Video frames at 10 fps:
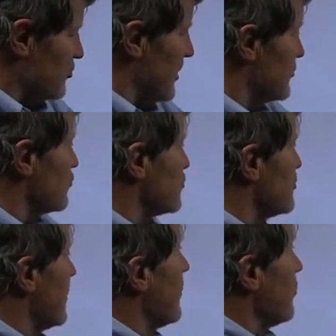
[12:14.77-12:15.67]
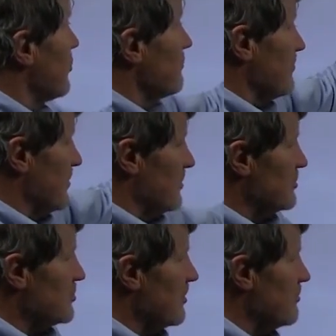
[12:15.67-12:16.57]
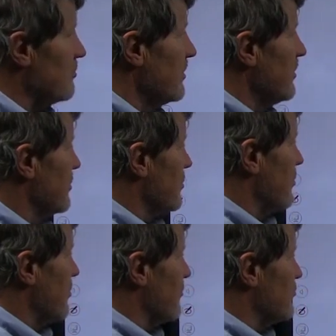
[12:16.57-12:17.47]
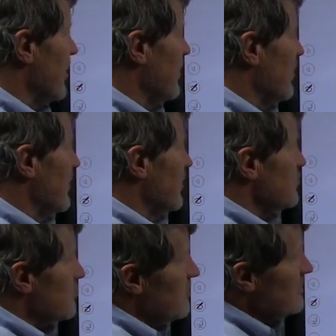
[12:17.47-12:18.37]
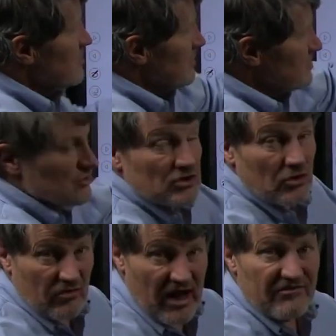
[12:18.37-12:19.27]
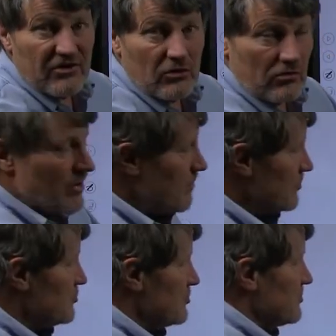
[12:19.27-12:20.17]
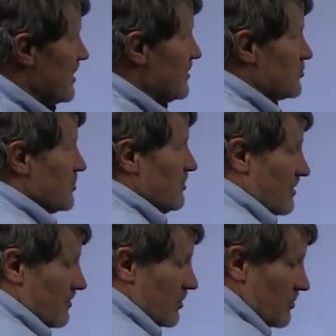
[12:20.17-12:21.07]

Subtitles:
change was double these other curves. So this is a graphical representation of the